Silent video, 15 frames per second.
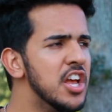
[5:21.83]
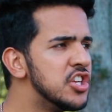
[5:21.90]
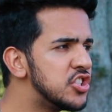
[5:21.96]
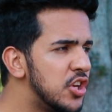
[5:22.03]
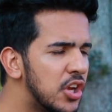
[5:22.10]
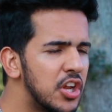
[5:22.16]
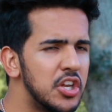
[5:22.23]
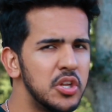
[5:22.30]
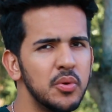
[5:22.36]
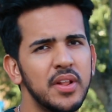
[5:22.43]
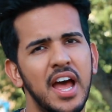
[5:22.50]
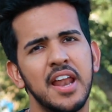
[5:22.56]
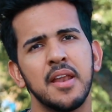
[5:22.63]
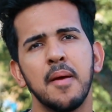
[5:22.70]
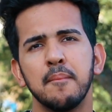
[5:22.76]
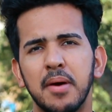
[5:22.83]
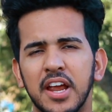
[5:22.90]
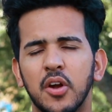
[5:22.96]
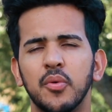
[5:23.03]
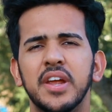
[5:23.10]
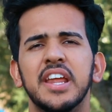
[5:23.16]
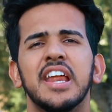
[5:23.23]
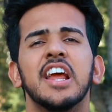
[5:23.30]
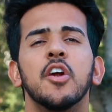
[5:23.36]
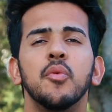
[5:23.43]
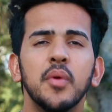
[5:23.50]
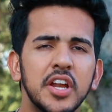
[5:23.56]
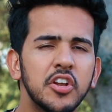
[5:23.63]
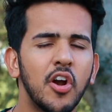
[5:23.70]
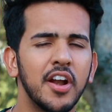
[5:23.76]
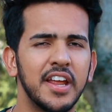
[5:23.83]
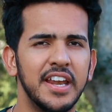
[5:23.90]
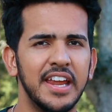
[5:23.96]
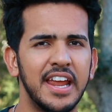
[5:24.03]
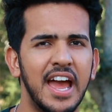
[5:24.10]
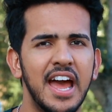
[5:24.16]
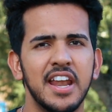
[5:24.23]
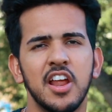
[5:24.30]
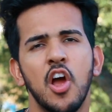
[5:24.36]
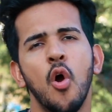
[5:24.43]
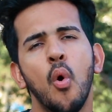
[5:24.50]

So you could do that by creating a retargeting ad.